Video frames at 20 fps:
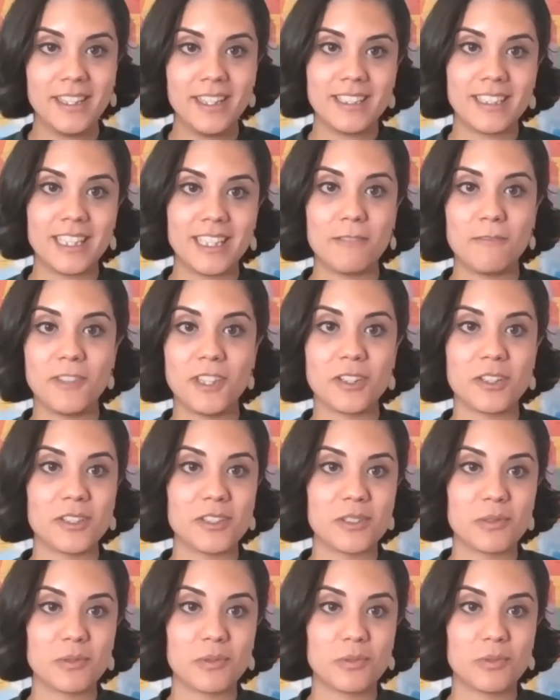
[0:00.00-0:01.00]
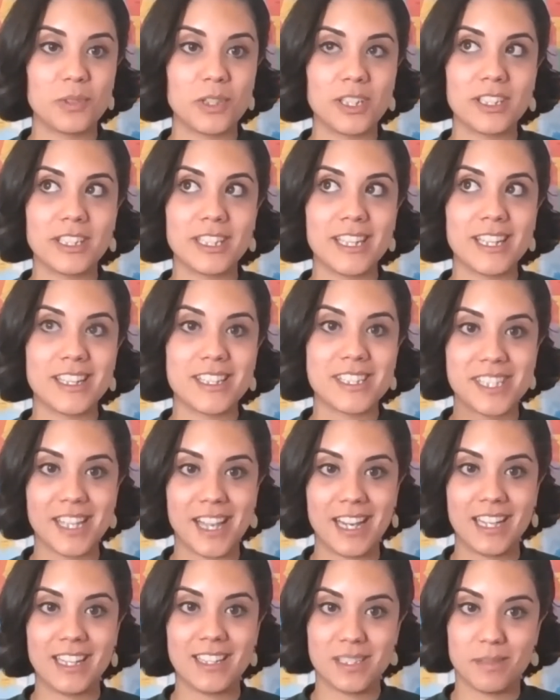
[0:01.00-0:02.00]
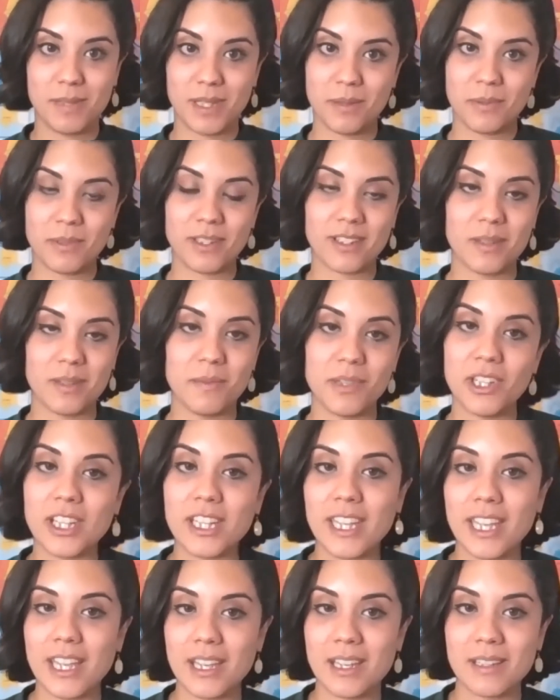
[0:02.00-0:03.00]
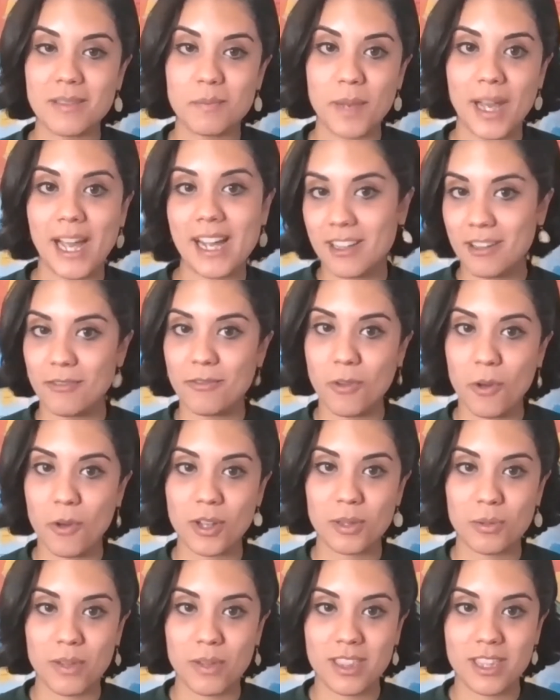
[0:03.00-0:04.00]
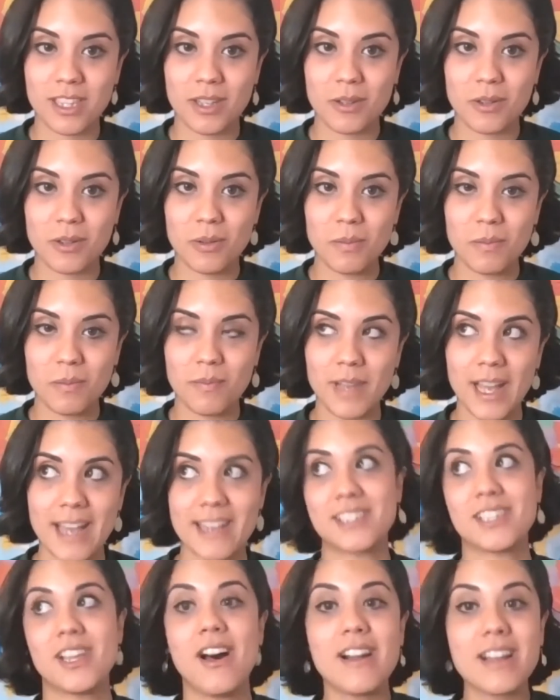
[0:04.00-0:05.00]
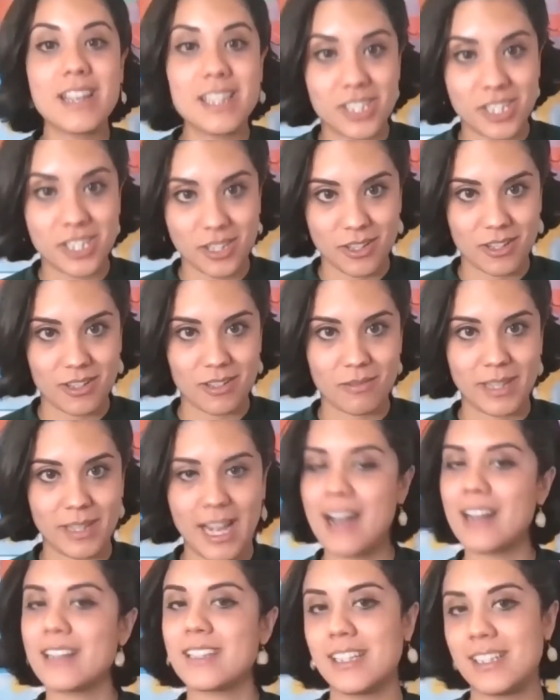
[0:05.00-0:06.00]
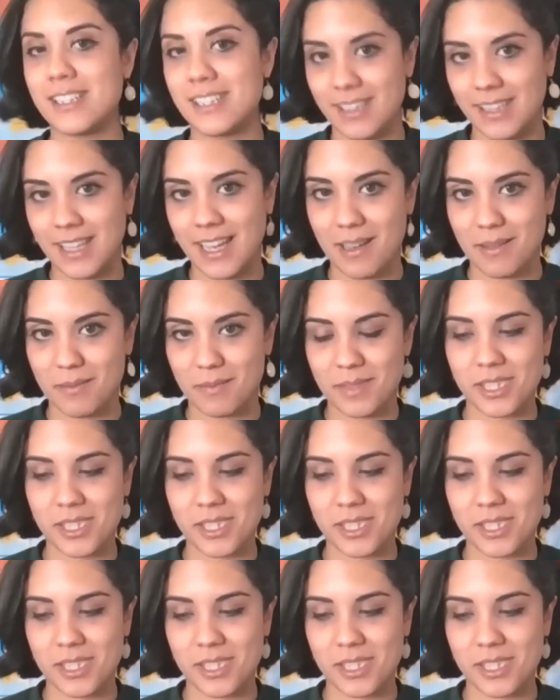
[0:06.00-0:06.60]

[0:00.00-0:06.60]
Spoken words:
They feel really excited to be able to communicate back and forth with you as long as you're reacting to them.